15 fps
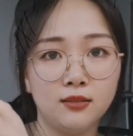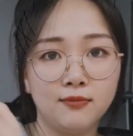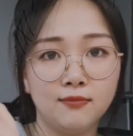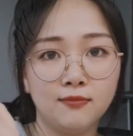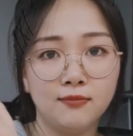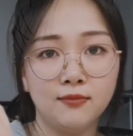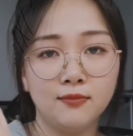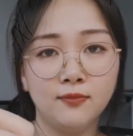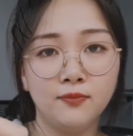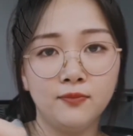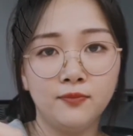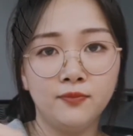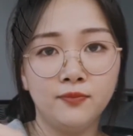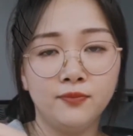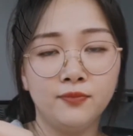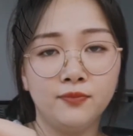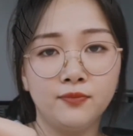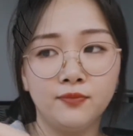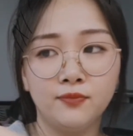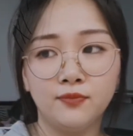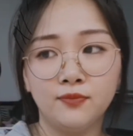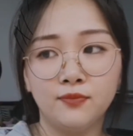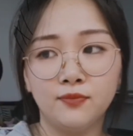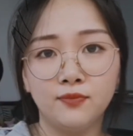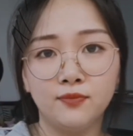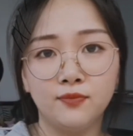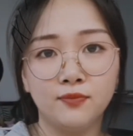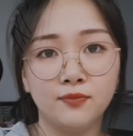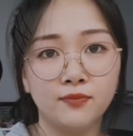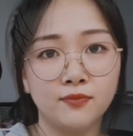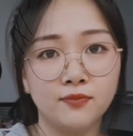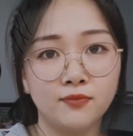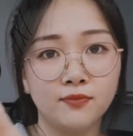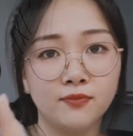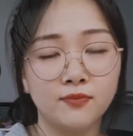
[no speech]